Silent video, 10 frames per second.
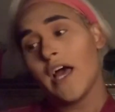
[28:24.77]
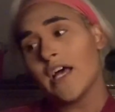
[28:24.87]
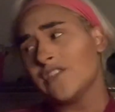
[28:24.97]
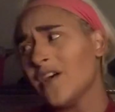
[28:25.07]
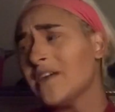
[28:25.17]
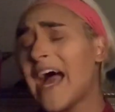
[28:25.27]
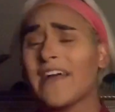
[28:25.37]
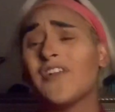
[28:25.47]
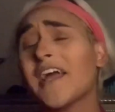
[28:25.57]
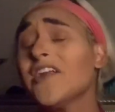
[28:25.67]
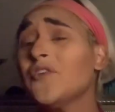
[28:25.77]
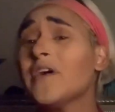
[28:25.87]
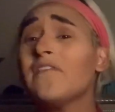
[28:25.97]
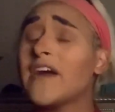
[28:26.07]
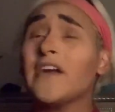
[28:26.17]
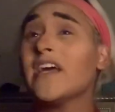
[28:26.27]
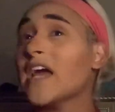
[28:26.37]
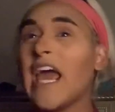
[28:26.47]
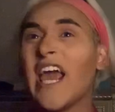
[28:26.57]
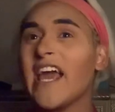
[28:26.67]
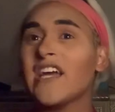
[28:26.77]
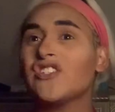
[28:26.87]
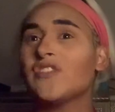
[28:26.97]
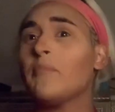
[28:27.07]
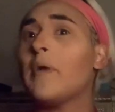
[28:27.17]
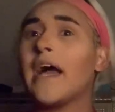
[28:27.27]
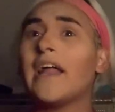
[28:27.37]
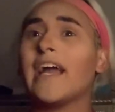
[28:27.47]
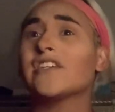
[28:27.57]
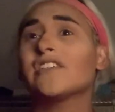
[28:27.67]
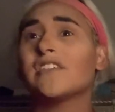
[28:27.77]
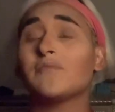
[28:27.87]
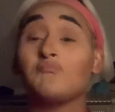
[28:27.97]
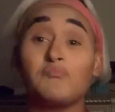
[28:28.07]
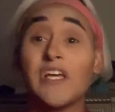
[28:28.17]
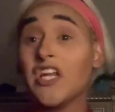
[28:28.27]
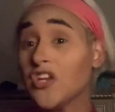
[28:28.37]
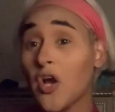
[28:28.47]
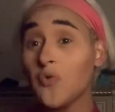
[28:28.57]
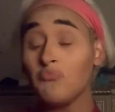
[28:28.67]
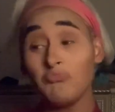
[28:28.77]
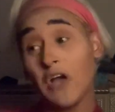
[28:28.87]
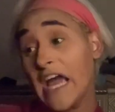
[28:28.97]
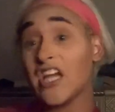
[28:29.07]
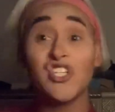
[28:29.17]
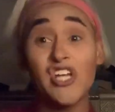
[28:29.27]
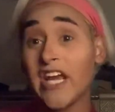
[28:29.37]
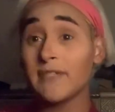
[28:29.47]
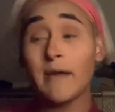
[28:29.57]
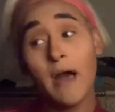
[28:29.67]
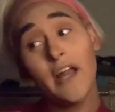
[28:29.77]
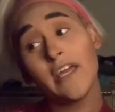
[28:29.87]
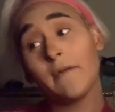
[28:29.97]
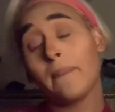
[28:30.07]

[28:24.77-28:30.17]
So yeah, I feel like I knew at a very young age, but I just didn't know I could change my body.